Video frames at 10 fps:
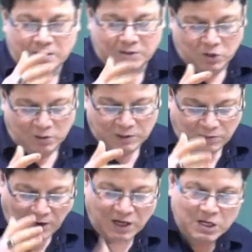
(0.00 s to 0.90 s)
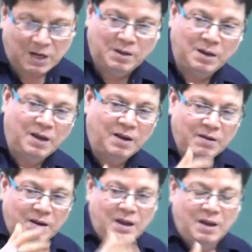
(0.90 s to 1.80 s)
so the function
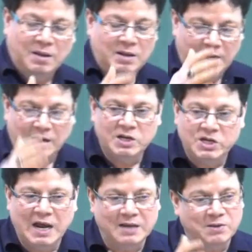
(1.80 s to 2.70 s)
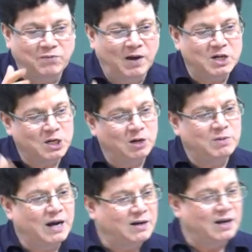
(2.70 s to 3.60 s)
energy as a function of
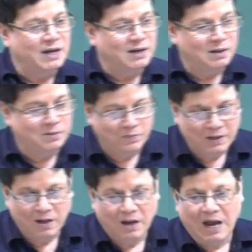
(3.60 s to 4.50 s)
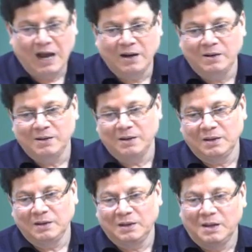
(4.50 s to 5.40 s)
dihedral angle and
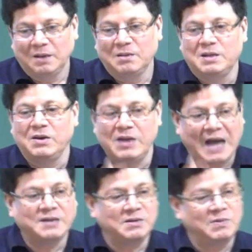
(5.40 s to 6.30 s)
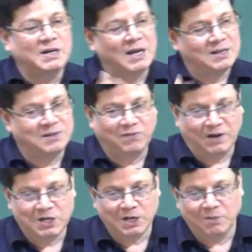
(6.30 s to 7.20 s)
the reactivity as a
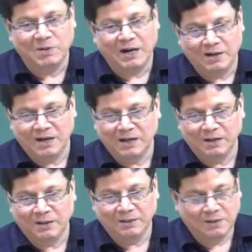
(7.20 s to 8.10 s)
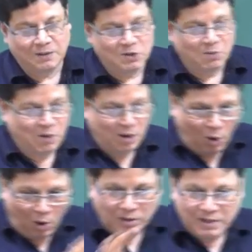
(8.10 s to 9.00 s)
function of dihedral angle. So,
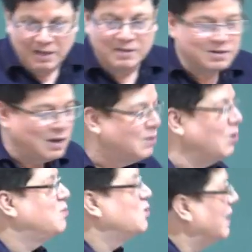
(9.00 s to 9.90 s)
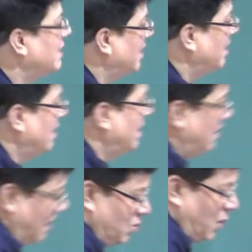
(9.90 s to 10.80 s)
all these grouped together
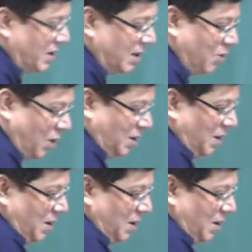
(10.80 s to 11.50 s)
are what are called